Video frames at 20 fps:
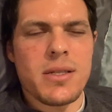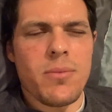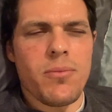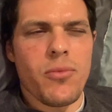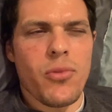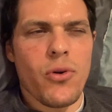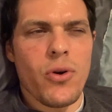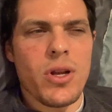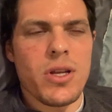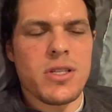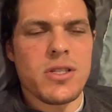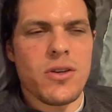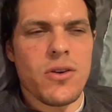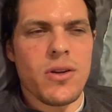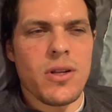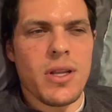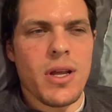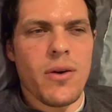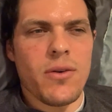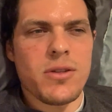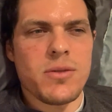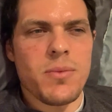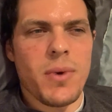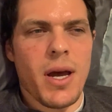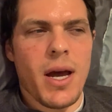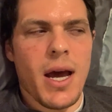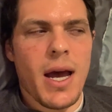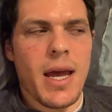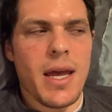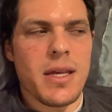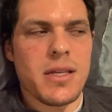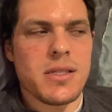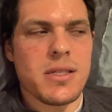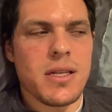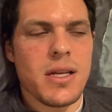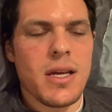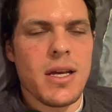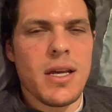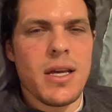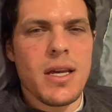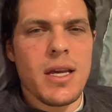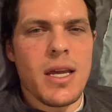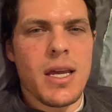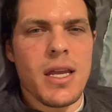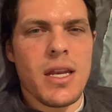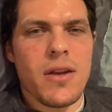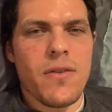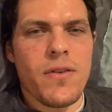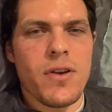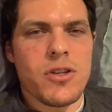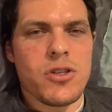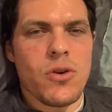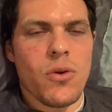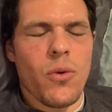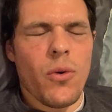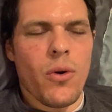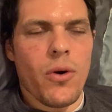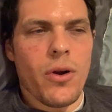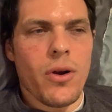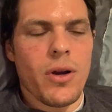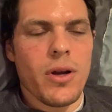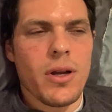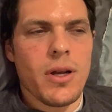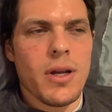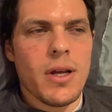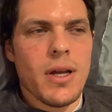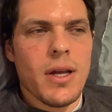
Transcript: I'm pretty certain that was my highest individual order.